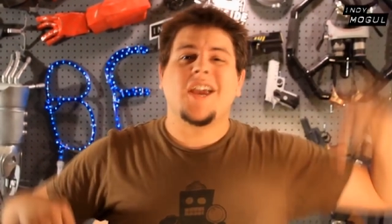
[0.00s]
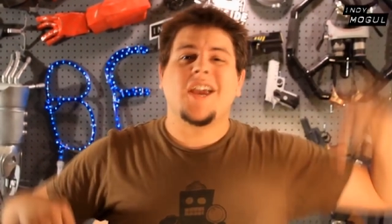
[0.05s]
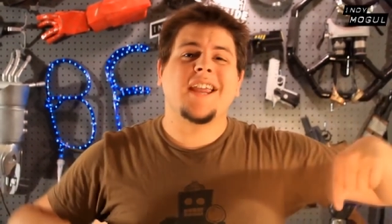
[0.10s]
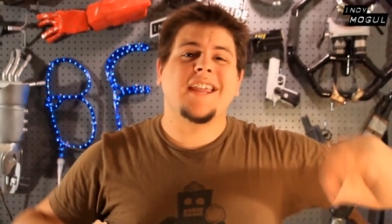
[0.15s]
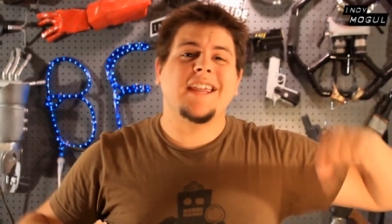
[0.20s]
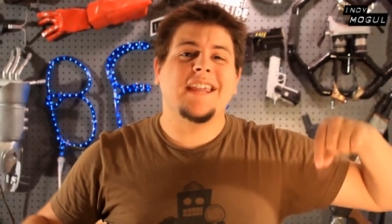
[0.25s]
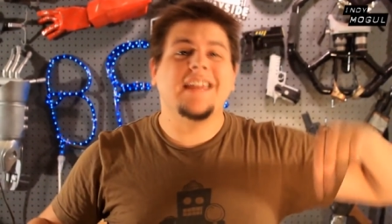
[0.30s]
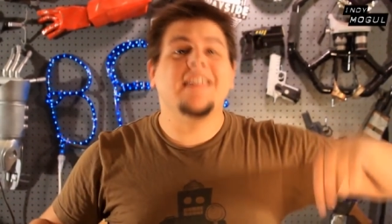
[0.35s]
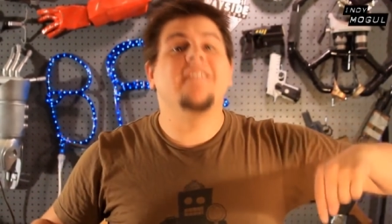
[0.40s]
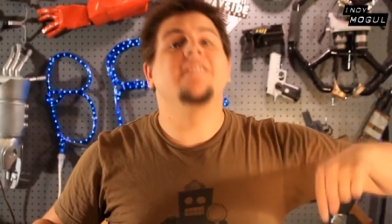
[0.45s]

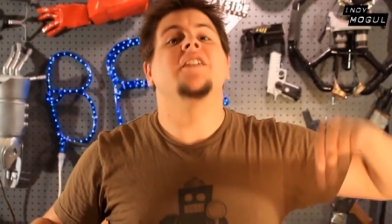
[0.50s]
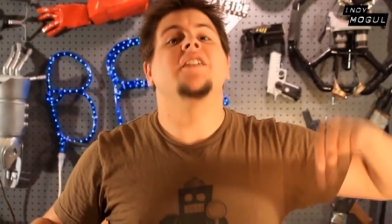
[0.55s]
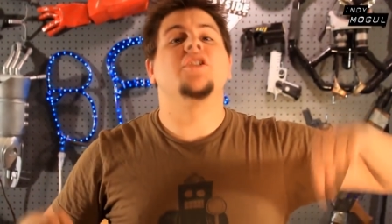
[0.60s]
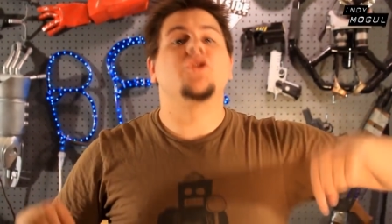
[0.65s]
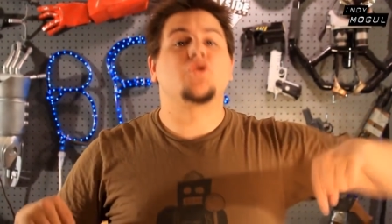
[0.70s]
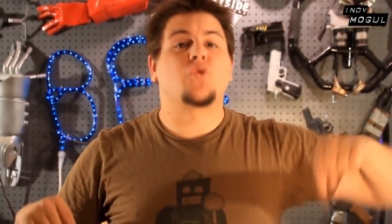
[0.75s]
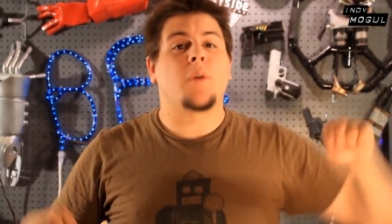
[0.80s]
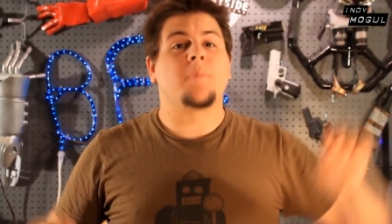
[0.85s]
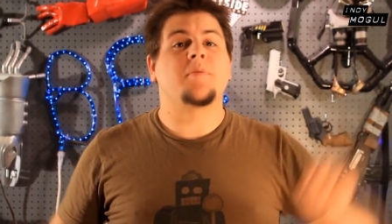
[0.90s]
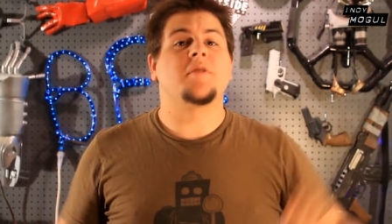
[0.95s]
Check in the
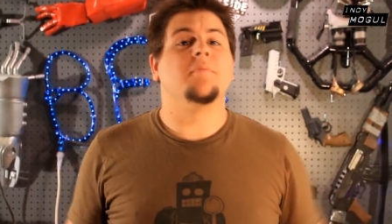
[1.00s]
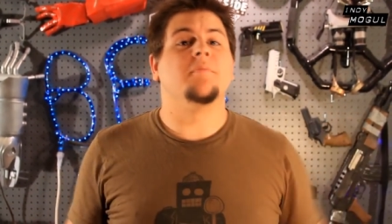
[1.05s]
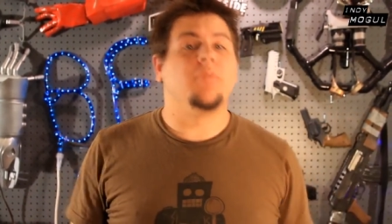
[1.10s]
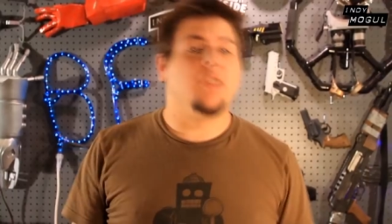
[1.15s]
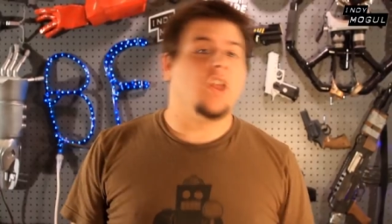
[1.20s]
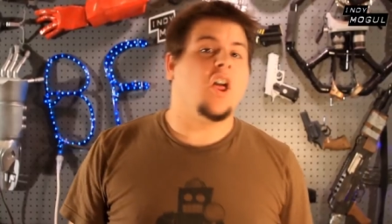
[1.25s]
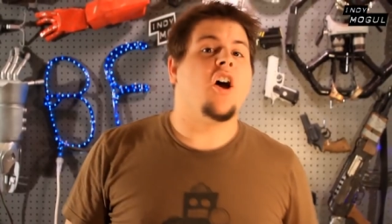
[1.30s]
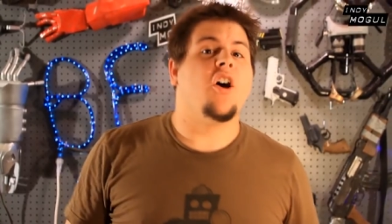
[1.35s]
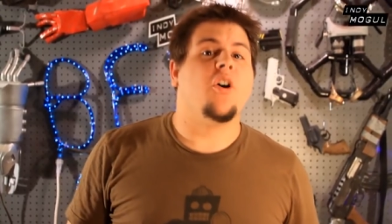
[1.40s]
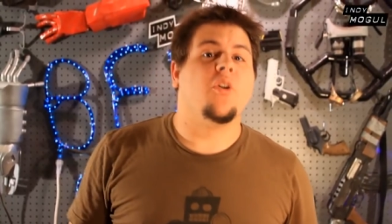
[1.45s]
description
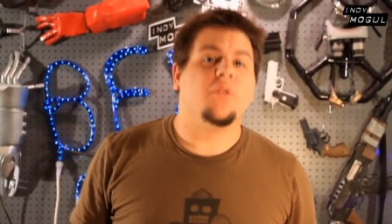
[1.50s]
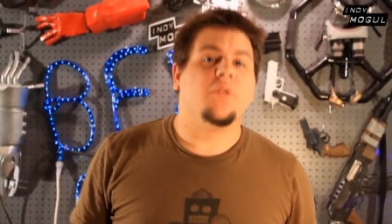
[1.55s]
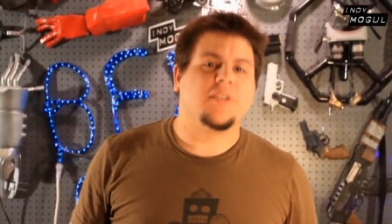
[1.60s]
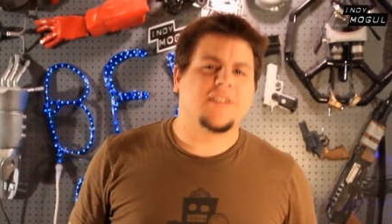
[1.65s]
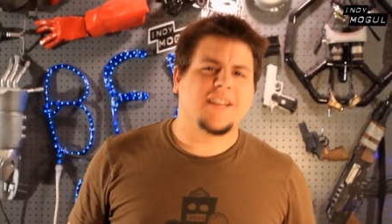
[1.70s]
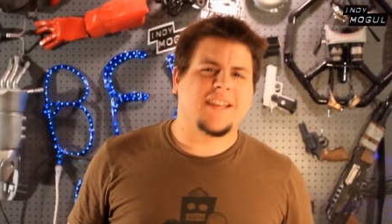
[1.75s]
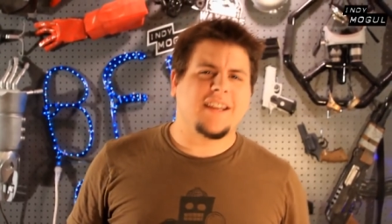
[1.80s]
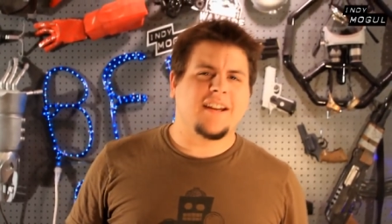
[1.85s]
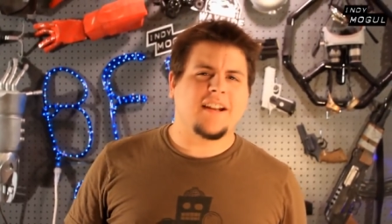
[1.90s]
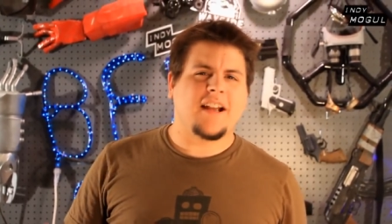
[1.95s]
below
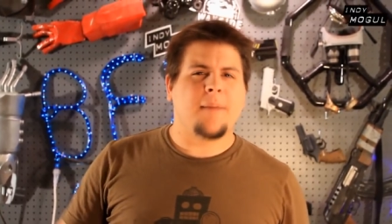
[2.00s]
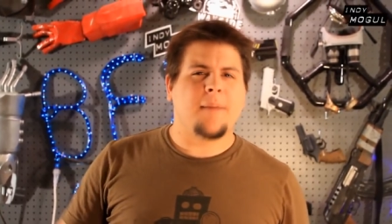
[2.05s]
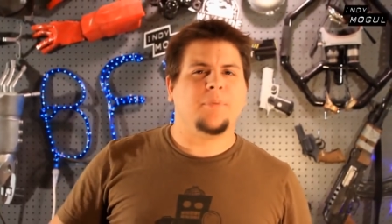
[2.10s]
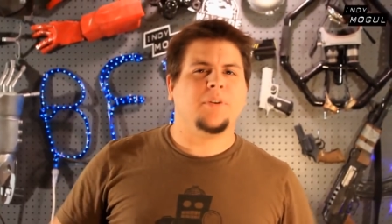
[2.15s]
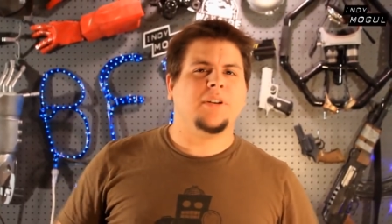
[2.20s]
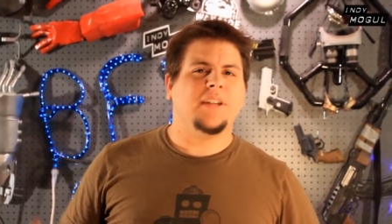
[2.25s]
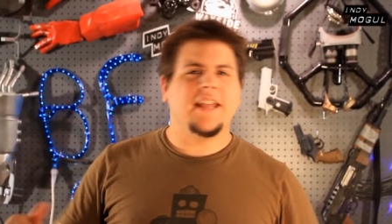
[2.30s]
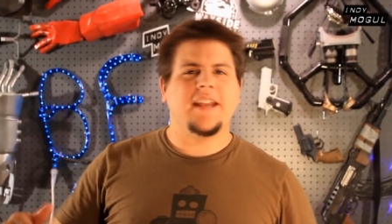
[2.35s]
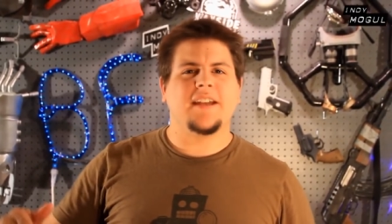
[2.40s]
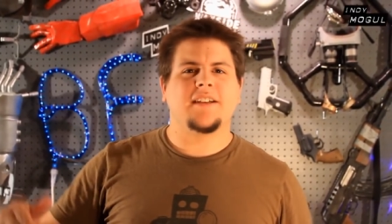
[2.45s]
to get a
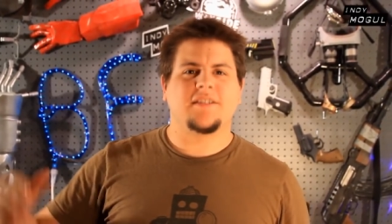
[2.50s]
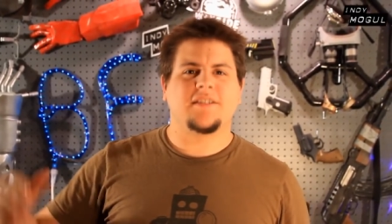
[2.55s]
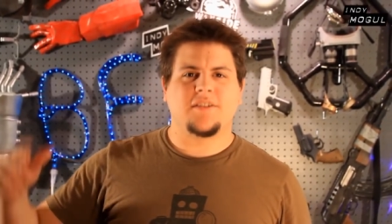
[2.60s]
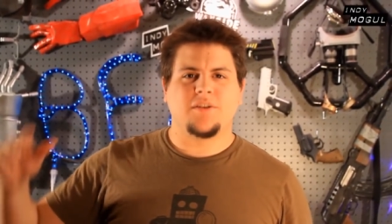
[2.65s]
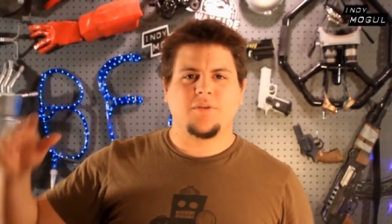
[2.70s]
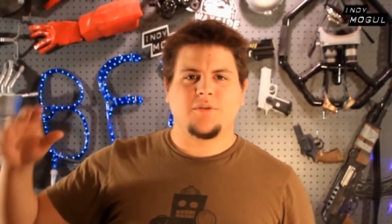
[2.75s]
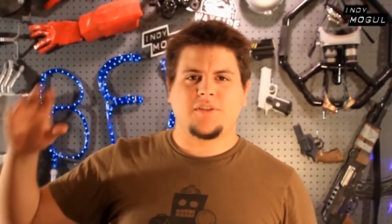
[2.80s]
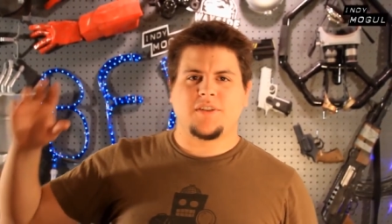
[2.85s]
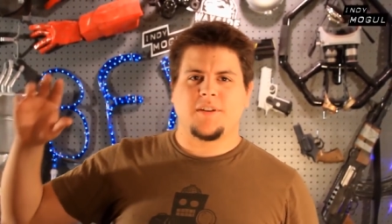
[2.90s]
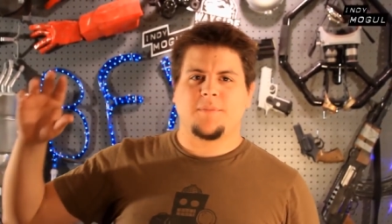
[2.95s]
couple links
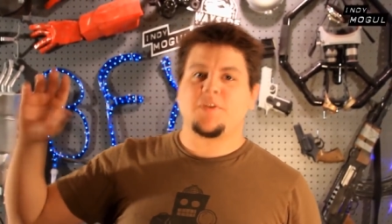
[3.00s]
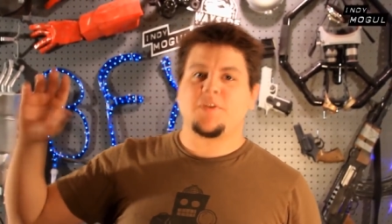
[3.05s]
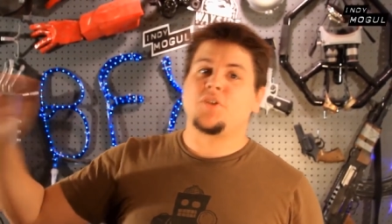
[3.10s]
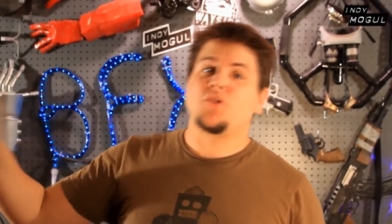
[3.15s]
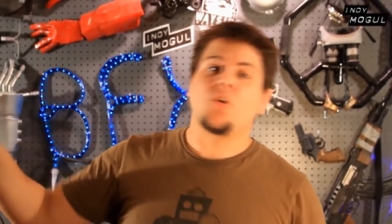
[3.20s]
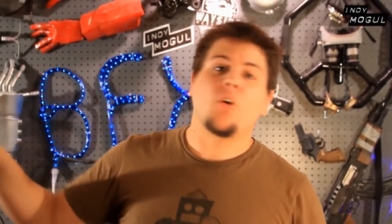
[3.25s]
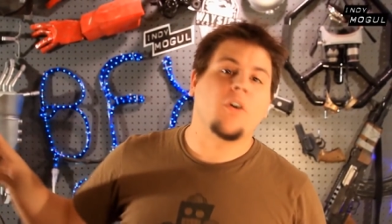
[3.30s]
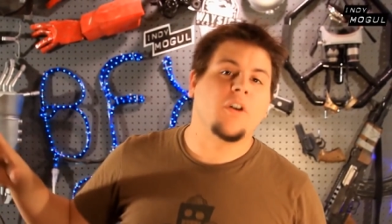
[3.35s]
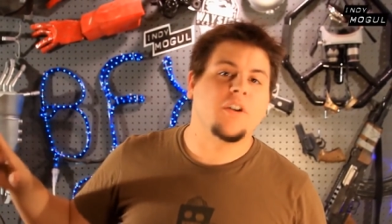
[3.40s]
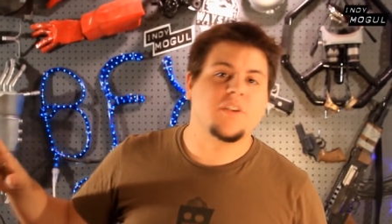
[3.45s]
to some
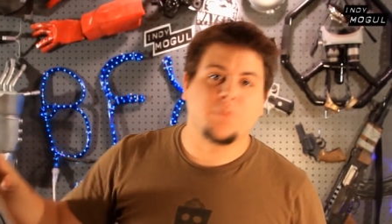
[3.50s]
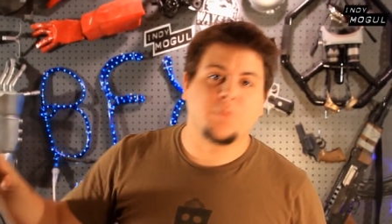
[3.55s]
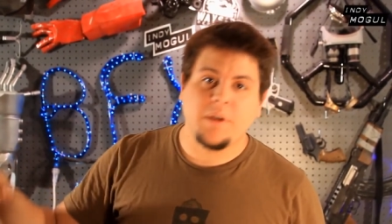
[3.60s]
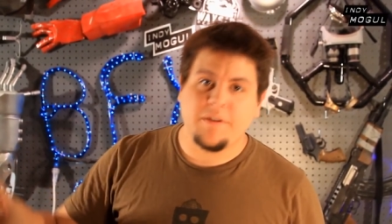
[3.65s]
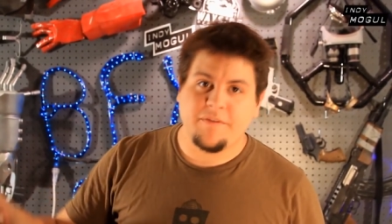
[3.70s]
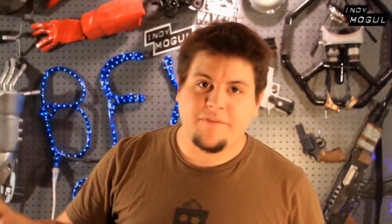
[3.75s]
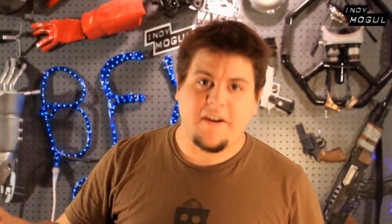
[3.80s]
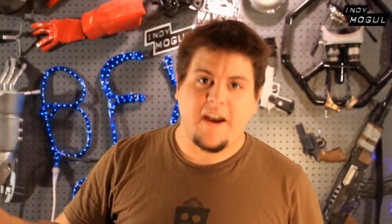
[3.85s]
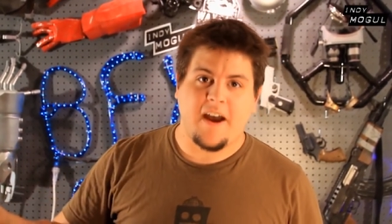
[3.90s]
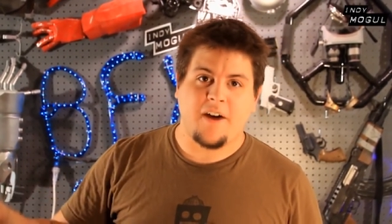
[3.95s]
tutorials
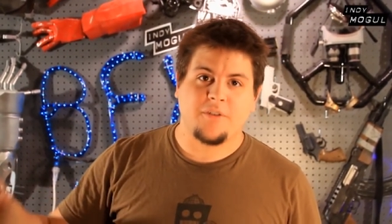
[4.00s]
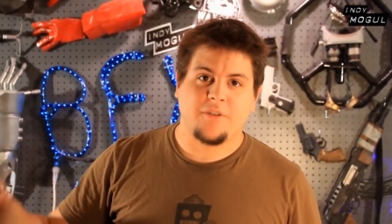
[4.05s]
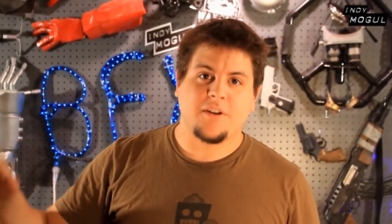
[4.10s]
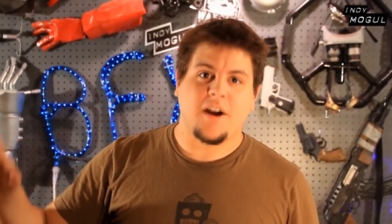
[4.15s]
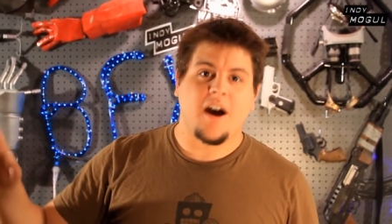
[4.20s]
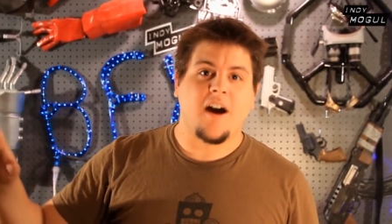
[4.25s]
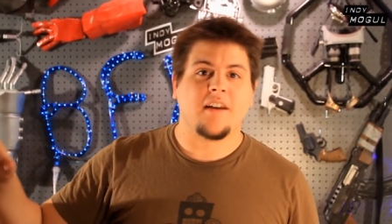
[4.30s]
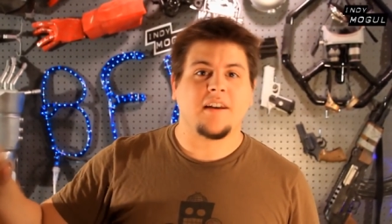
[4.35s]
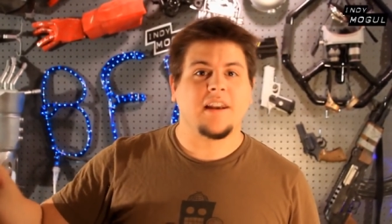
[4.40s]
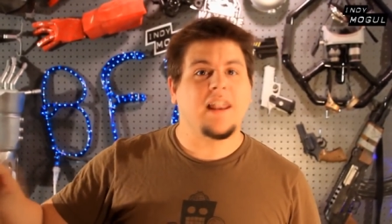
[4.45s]
we
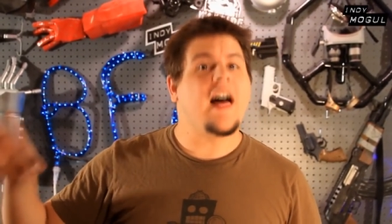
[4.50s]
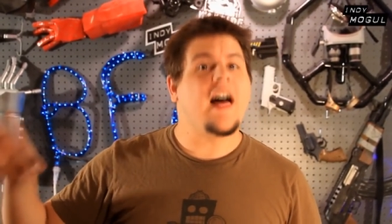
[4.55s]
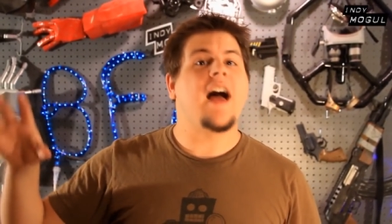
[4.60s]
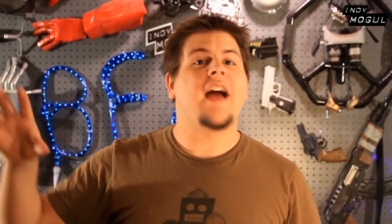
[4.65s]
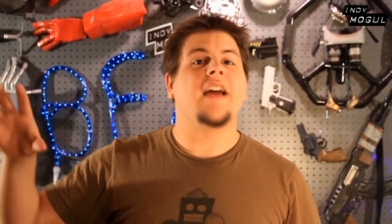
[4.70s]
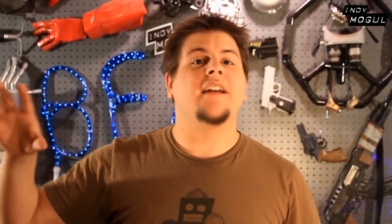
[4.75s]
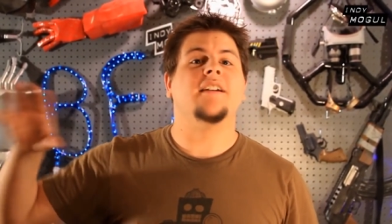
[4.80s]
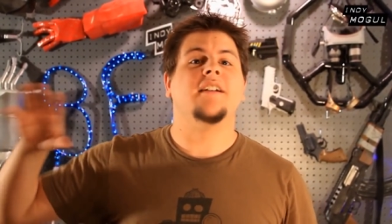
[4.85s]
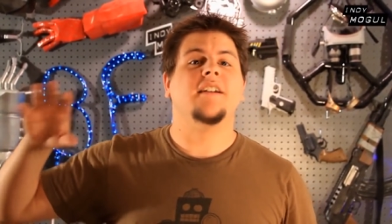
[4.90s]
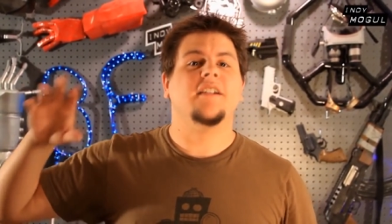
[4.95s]
found
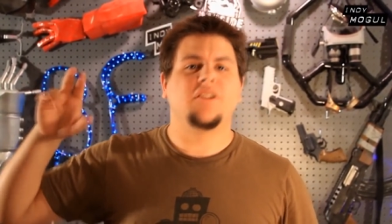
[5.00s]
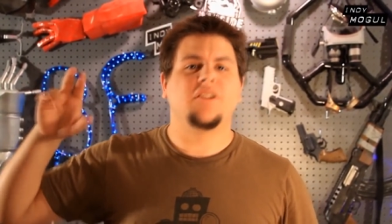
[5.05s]
online